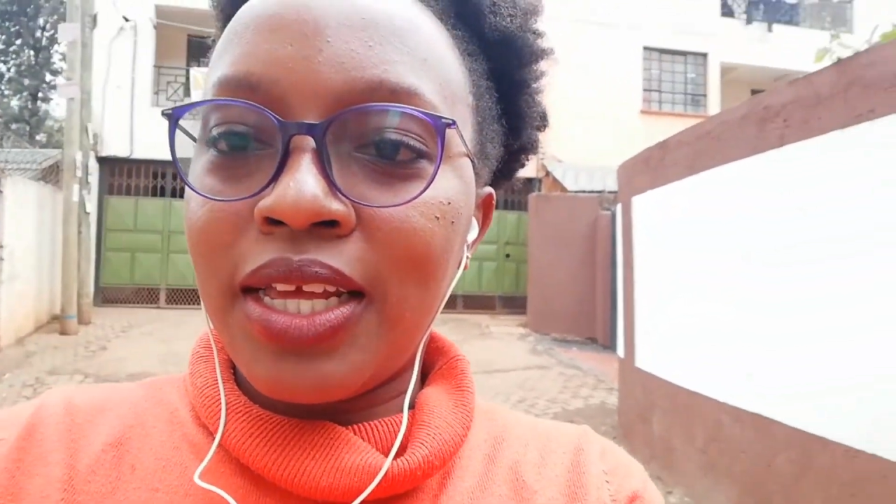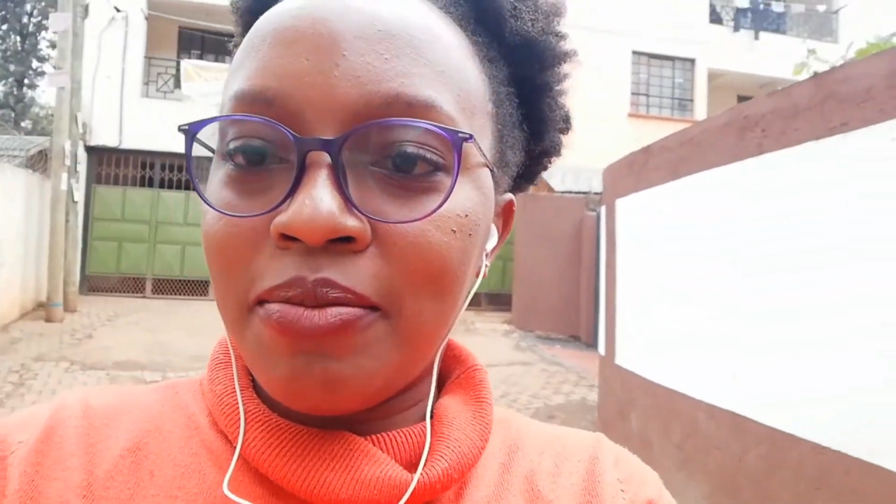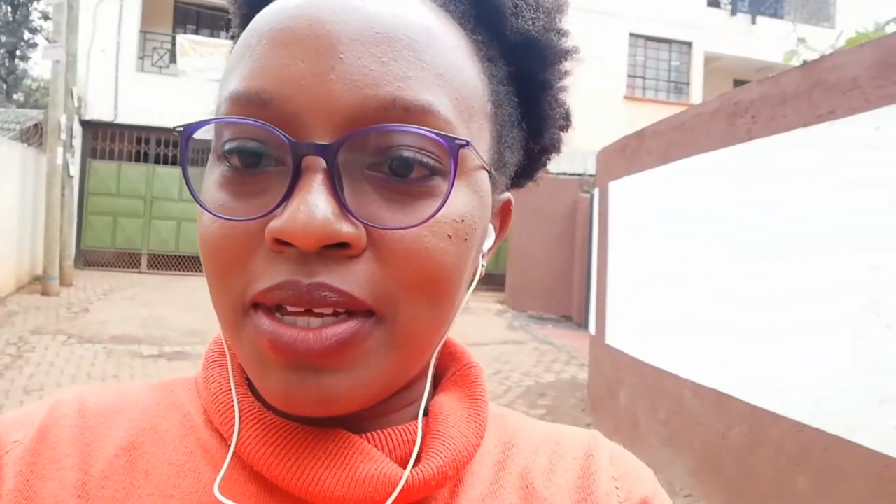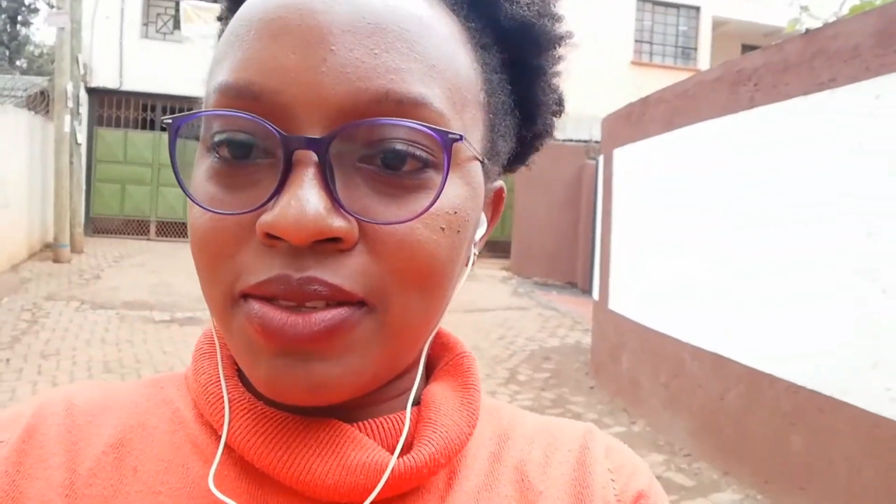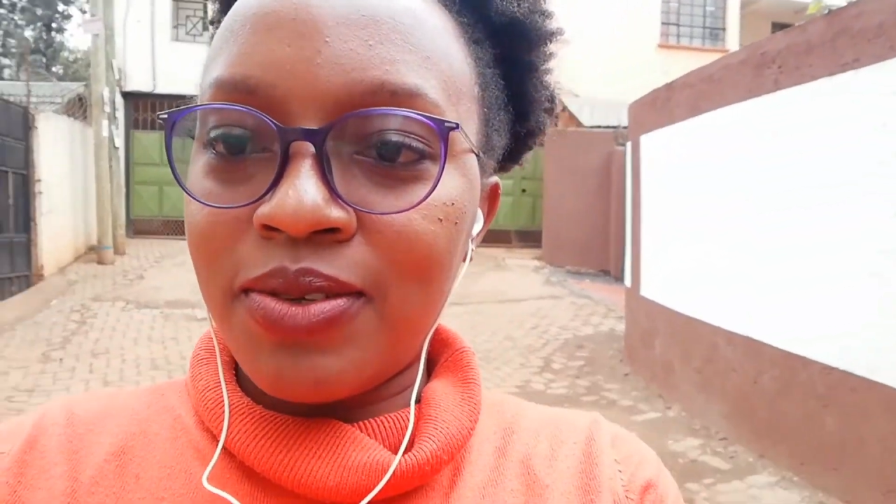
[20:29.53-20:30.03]

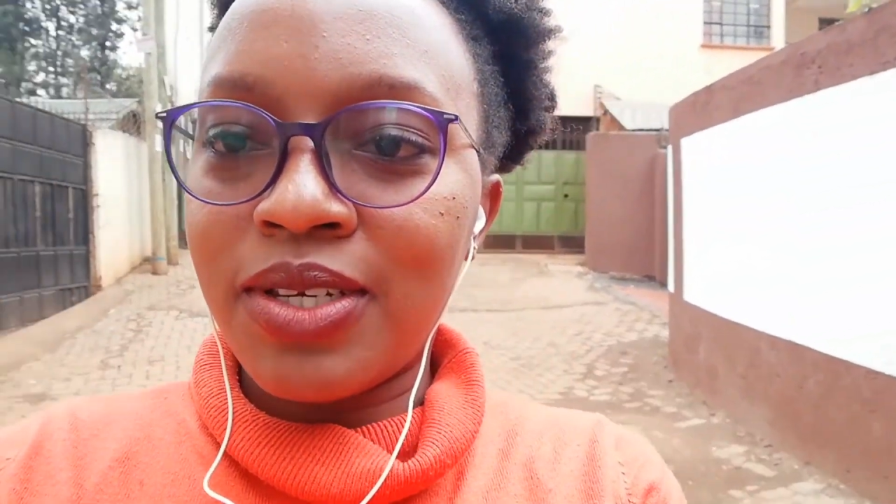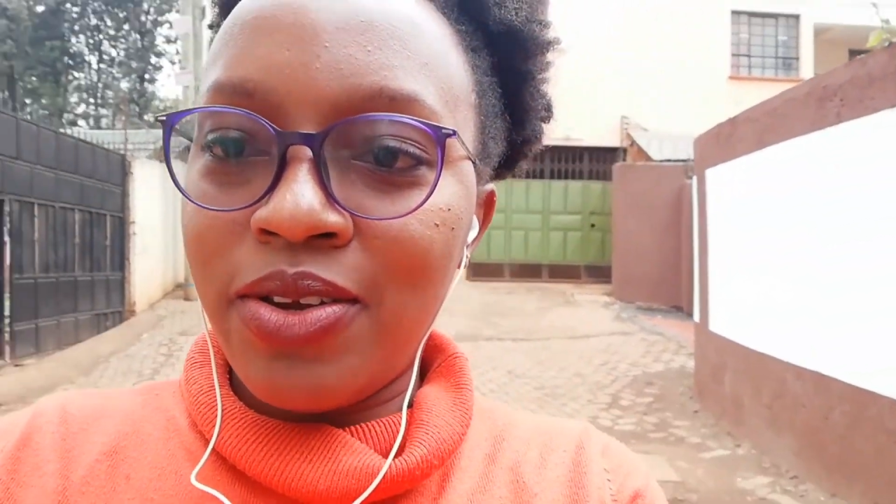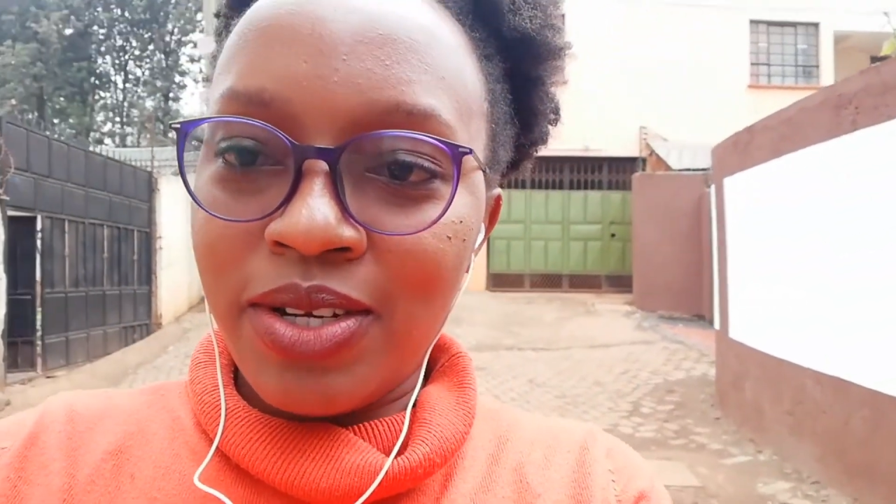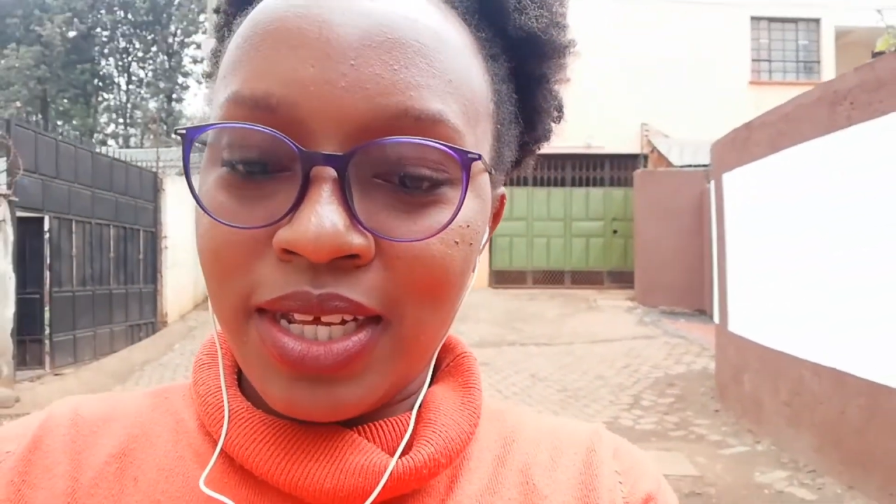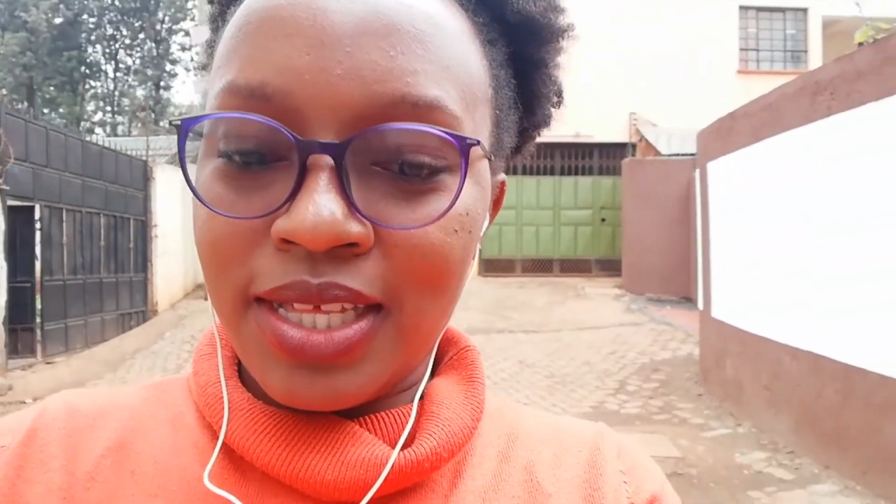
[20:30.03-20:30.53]
My sweet
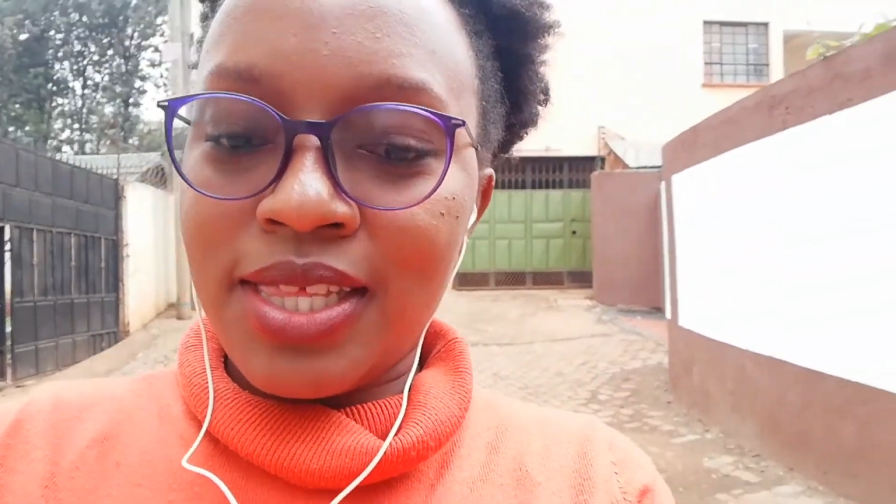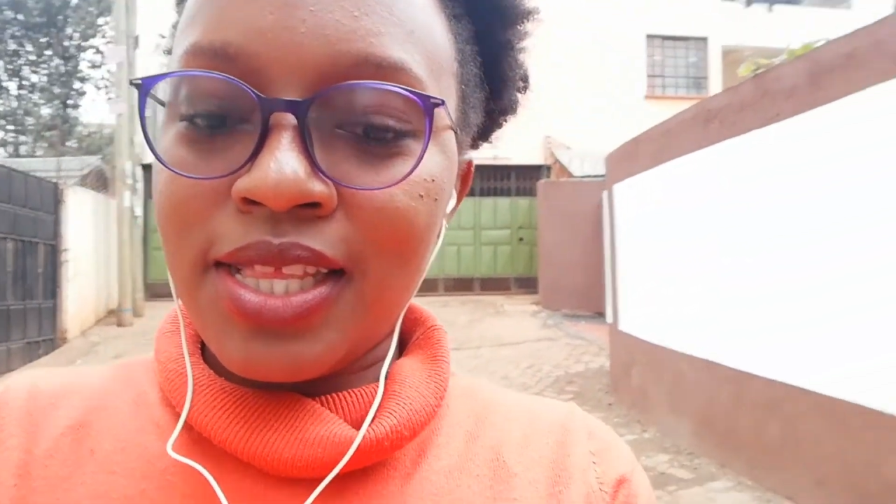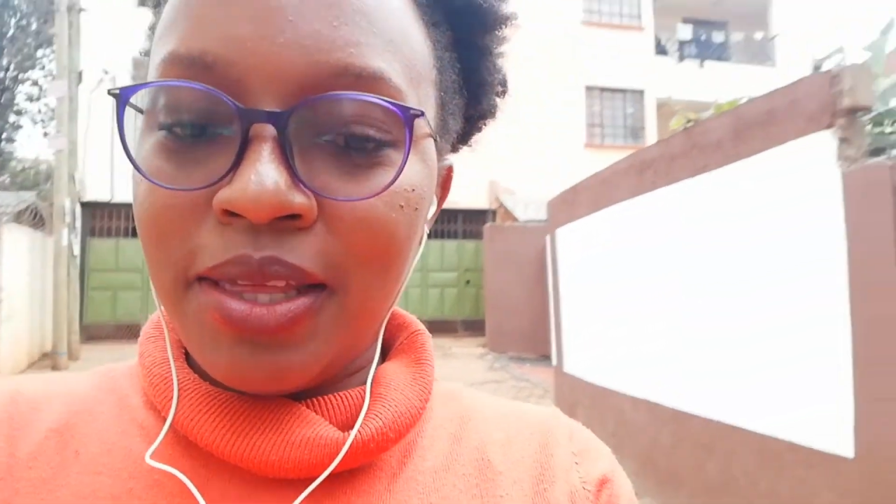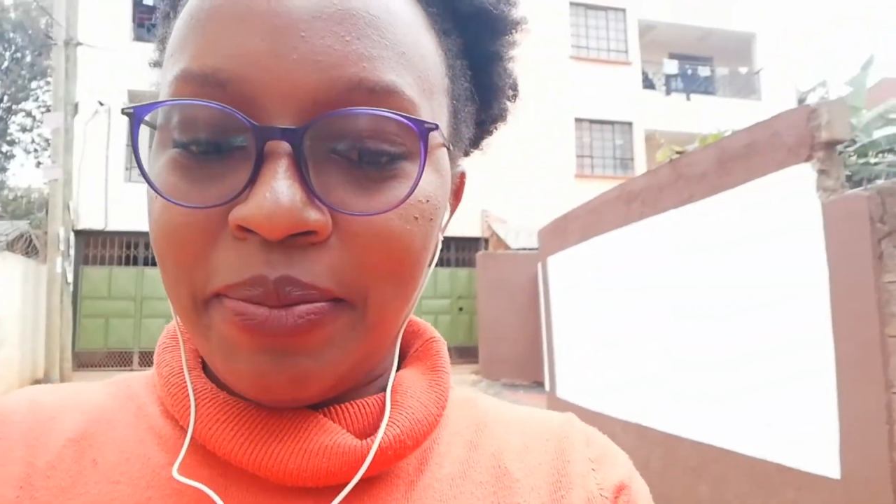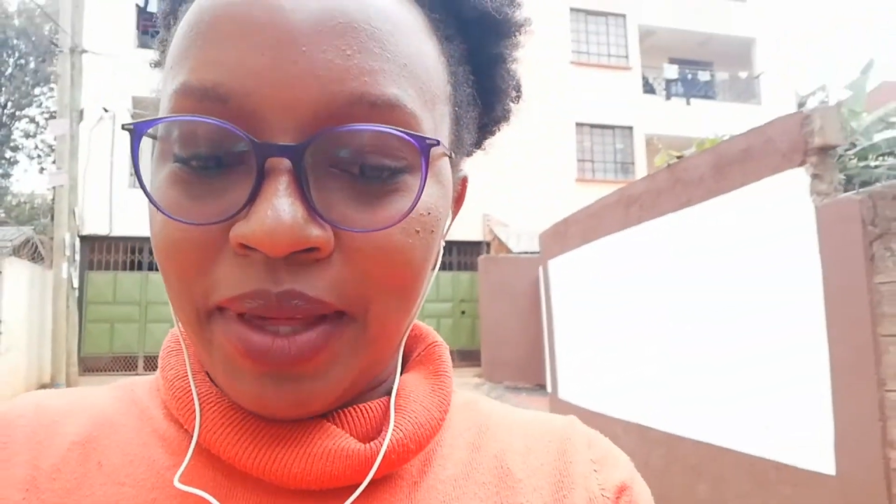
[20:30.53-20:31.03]
daughter is
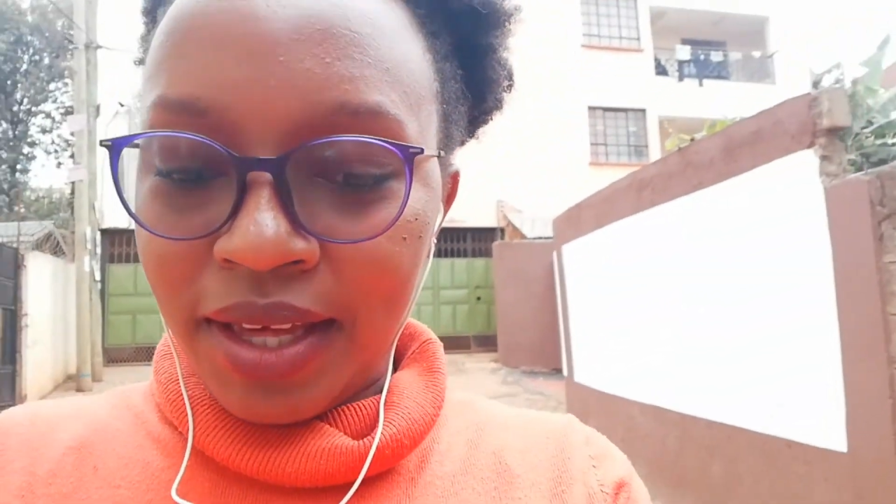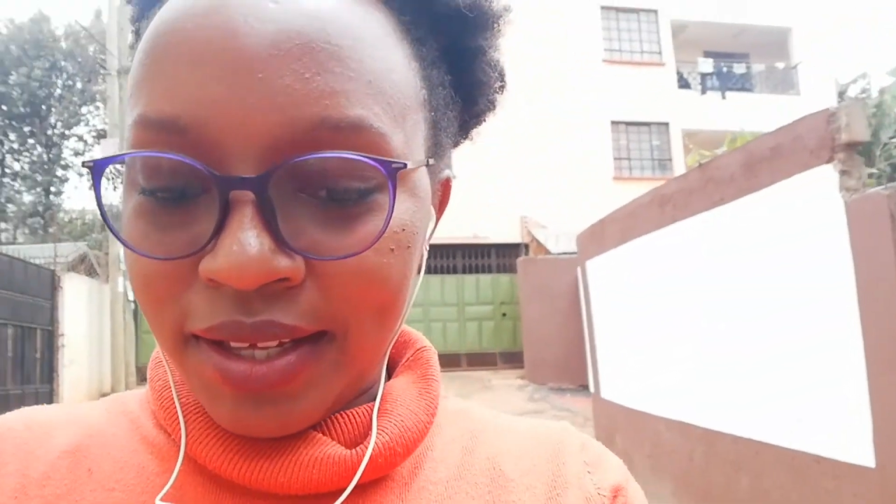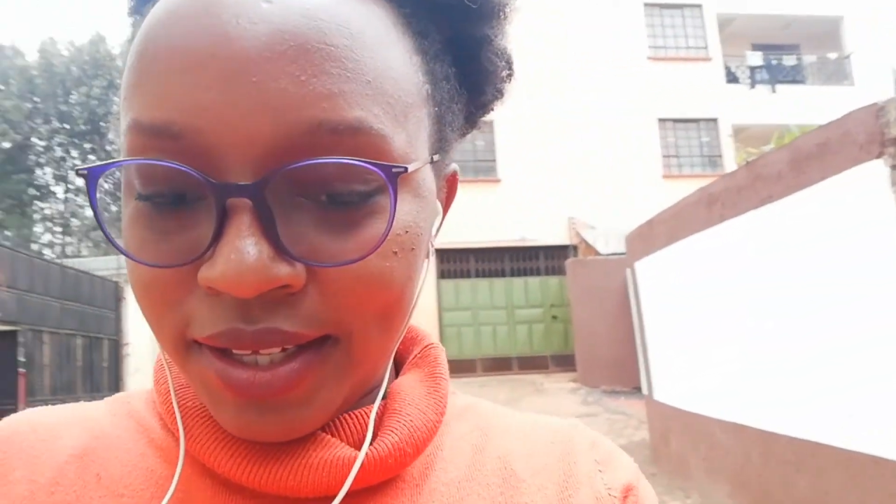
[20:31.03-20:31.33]
sleeping.